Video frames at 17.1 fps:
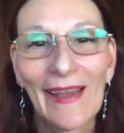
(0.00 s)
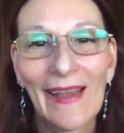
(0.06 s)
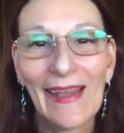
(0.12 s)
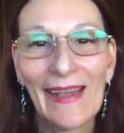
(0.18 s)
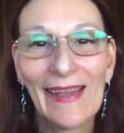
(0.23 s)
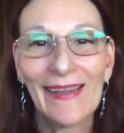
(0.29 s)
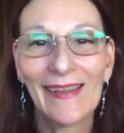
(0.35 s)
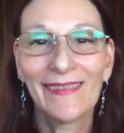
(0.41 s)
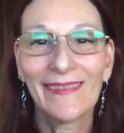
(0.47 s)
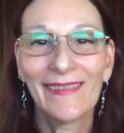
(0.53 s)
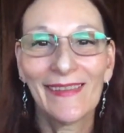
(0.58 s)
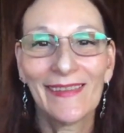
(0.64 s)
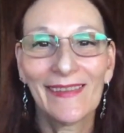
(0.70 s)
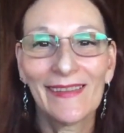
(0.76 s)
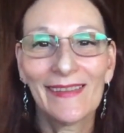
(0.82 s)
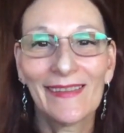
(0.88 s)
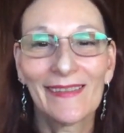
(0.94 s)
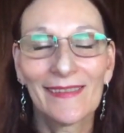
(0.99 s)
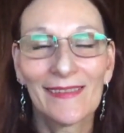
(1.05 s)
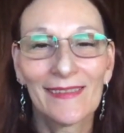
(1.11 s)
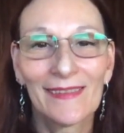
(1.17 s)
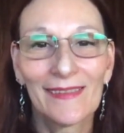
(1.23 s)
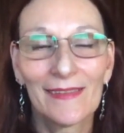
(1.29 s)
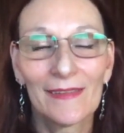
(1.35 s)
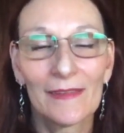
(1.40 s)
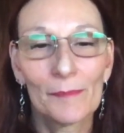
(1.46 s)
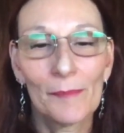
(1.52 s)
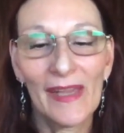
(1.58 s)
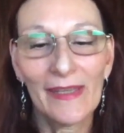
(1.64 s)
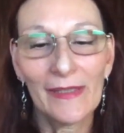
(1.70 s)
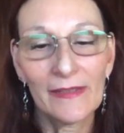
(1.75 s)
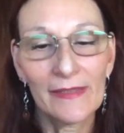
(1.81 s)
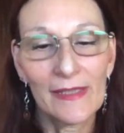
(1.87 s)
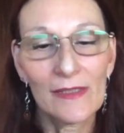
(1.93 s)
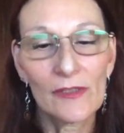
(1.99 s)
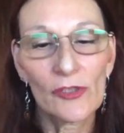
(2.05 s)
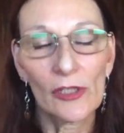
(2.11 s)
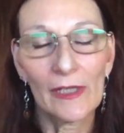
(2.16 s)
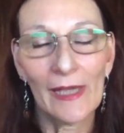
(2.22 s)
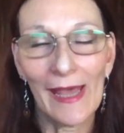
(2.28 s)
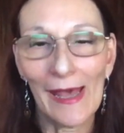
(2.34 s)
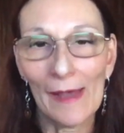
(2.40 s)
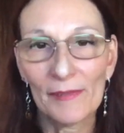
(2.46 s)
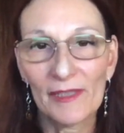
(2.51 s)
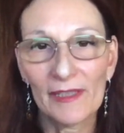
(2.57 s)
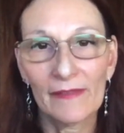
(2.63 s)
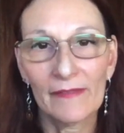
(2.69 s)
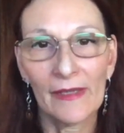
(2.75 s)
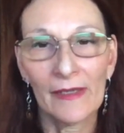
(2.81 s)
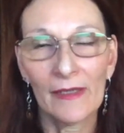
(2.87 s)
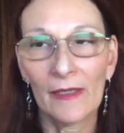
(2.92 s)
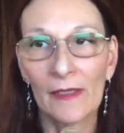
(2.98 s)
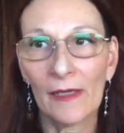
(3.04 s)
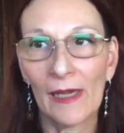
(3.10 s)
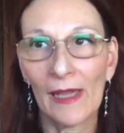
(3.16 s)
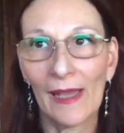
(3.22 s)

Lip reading: And many things started happening there.